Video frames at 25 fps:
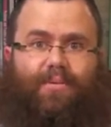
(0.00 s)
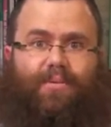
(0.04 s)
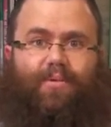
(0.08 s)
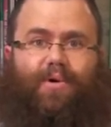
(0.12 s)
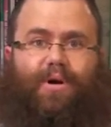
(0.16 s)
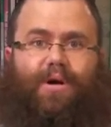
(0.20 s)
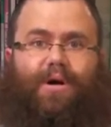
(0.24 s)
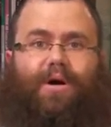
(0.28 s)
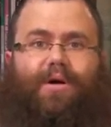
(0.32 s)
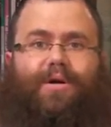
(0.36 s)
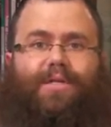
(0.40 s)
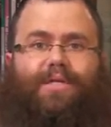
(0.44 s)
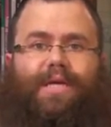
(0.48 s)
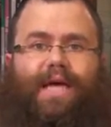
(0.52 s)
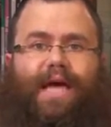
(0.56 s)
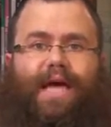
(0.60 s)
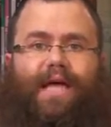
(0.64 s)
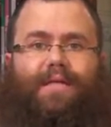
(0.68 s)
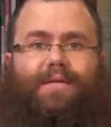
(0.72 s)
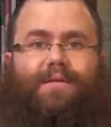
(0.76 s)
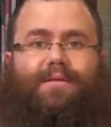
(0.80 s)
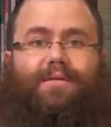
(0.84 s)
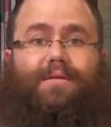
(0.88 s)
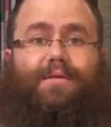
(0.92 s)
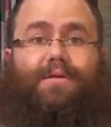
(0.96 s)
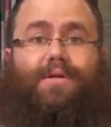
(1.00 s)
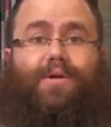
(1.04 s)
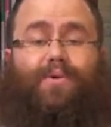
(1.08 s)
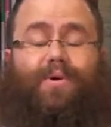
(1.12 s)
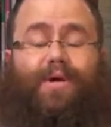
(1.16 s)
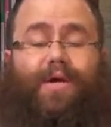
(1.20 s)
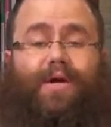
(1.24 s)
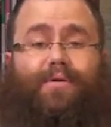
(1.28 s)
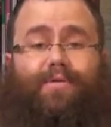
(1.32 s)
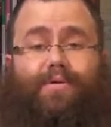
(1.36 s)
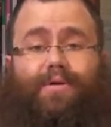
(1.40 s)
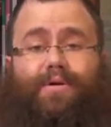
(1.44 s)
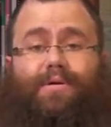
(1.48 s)
We're going to enter the new
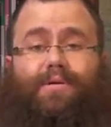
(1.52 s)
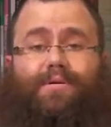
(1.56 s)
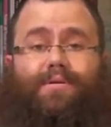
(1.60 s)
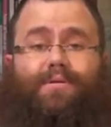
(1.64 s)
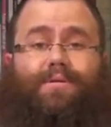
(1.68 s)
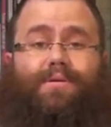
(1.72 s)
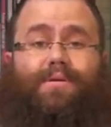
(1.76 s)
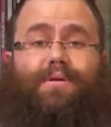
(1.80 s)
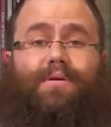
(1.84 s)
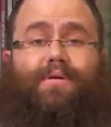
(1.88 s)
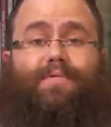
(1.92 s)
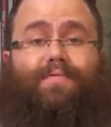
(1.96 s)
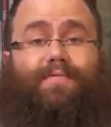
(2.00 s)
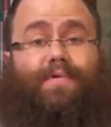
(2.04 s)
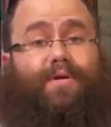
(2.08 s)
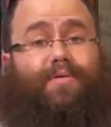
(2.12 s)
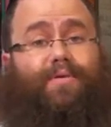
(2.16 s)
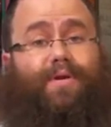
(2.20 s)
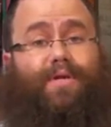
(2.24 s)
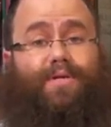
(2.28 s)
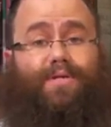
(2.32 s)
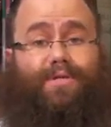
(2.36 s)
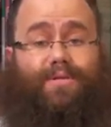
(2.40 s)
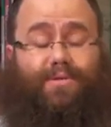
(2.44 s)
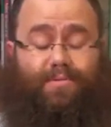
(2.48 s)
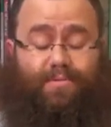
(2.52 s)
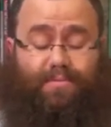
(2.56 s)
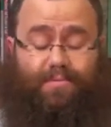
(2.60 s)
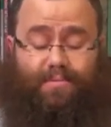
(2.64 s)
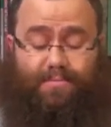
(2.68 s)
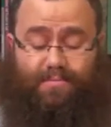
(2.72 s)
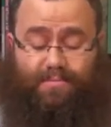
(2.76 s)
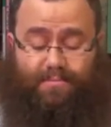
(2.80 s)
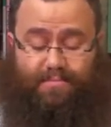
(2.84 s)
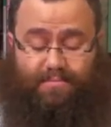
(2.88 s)
era very soon.